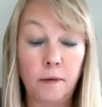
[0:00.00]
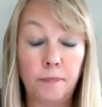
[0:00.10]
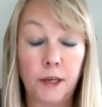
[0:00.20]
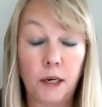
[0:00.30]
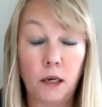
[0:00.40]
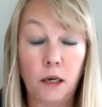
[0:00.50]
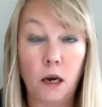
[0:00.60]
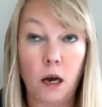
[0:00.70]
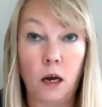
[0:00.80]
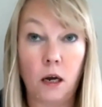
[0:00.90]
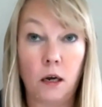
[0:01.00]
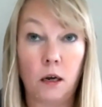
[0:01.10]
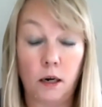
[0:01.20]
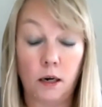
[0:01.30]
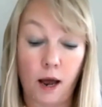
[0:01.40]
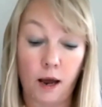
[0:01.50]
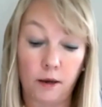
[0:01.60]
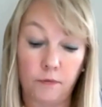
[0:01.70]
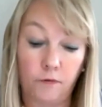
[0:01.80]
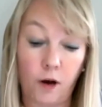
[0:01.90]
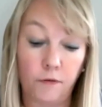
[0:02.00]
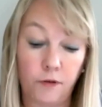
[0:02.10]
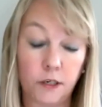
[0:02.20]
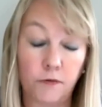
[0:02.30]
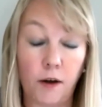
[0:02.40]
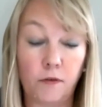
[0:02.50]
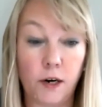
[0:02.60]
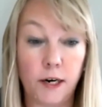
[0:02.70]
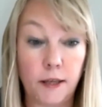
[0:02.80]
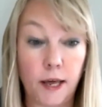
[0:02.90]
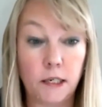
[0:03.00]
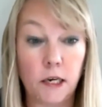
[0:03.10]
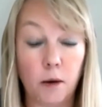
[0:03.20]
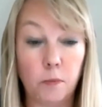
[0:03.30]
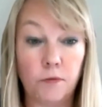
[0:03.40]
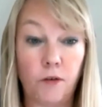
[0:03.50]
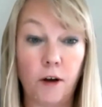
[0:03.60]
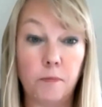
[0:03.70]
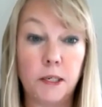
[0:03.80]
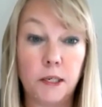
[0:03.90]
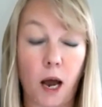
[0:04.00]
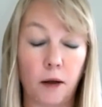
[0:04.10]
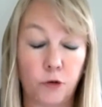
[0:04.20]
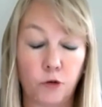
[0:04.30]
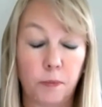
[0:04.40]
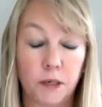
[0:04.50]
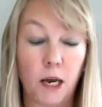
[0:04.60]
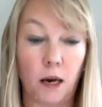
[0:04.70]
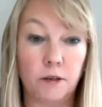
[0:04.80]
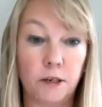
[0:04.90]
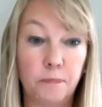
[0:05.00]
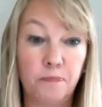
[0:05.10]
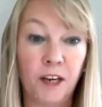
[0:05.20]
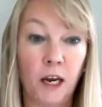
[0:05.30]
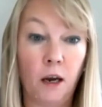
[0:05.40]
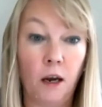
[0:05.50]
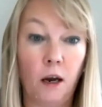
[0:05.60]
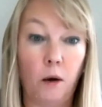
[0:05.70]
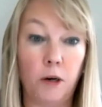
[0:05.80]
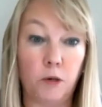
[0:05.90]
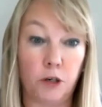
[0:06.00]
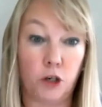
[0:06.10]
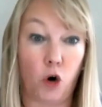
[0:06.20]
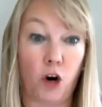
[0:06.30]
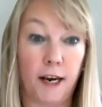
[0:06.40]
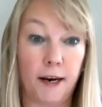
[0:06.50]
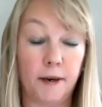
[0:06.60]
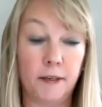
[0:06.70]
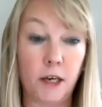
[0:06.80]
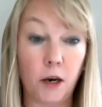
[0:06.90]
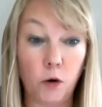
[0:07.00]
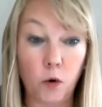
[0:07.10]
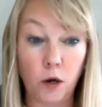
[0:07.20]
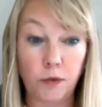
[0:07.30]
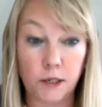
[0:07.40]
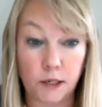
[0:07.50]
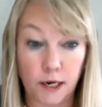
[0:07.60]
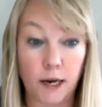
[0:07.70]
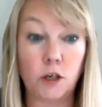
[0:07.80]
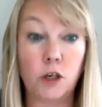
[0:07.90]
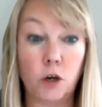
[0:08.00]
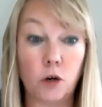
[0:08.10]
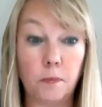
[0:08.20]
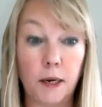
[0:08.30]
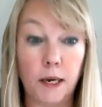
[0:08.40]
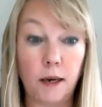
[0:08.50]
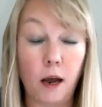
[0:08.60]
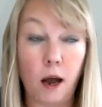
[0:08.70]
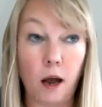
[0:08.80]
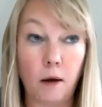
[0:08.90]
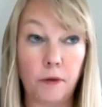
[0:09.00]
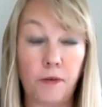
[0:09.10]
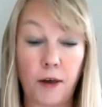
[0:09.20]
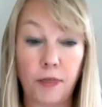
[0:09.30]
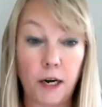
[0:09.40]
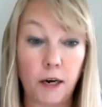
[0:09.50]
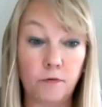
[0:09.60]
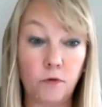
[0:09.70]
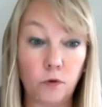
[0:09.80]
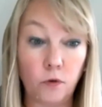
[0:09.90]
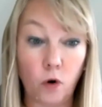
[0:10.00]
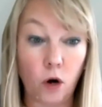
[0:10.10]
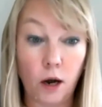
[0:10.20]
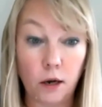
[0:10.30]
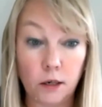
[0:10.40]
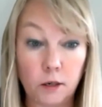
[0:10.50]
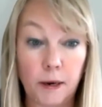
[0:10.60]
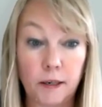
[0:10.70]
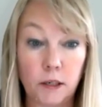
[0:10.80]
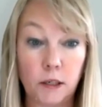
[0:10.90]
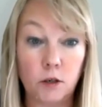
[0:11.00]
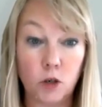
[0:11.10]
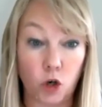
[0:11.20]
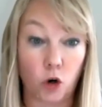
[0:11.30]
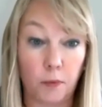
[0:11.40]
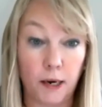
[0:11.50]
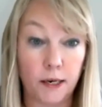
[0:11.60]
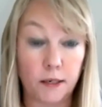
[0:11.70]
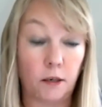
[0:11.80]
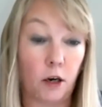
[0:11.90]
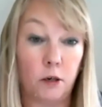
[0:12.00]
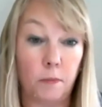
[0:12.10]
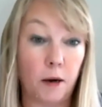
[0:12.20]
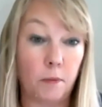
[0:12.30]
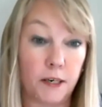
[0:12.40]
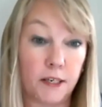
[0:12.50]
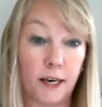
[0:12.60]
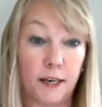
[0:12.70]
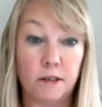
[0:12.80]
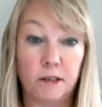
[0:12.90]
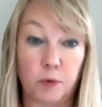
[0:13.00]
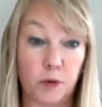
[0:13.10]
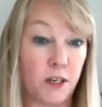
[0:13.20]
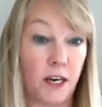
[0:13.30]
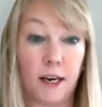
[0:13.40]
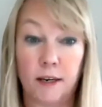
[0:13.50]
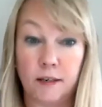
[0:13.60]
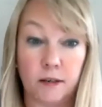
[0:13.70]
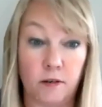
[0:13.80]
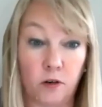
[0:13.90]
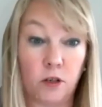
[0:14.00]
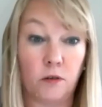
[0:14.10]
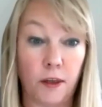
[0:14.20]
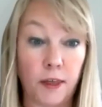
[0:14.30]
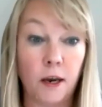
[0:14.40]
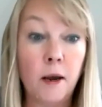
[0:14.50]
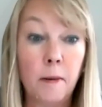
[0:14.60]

the 5-year survival rate at that time was 3%. Which was shocking. So the stats shocked me. The fact that I'd not heard about it shocked me, because I'd heard about breast cancer, prostate cancer, and lots of other